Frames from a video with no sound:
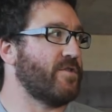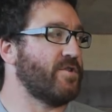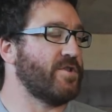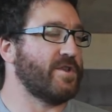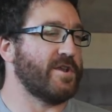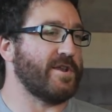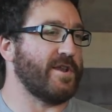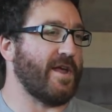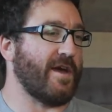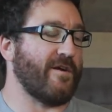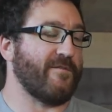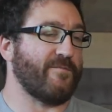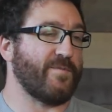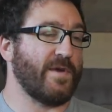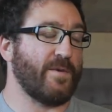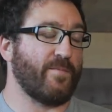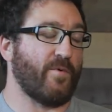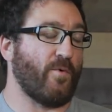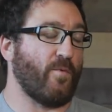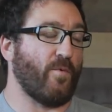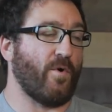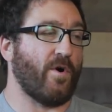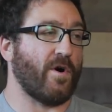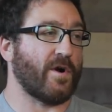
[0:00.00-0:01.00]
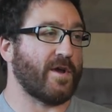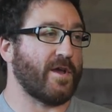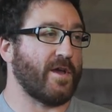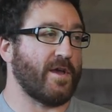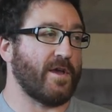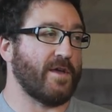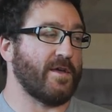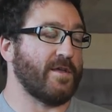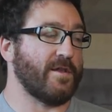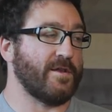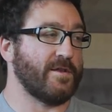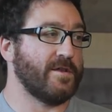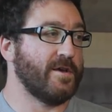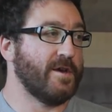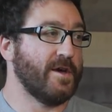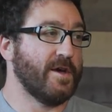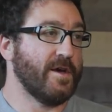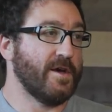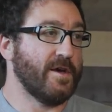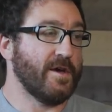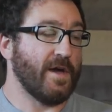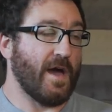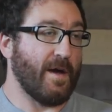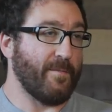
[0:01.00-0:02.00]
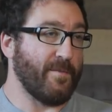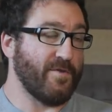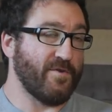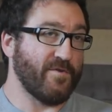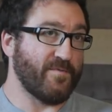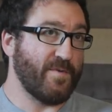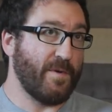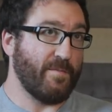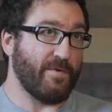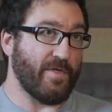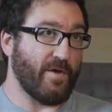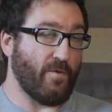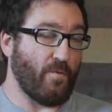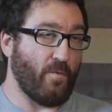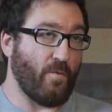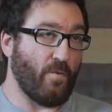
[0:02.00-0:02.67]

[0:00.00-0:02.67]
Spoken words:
So you didn't have people walking in. I mean, there's people that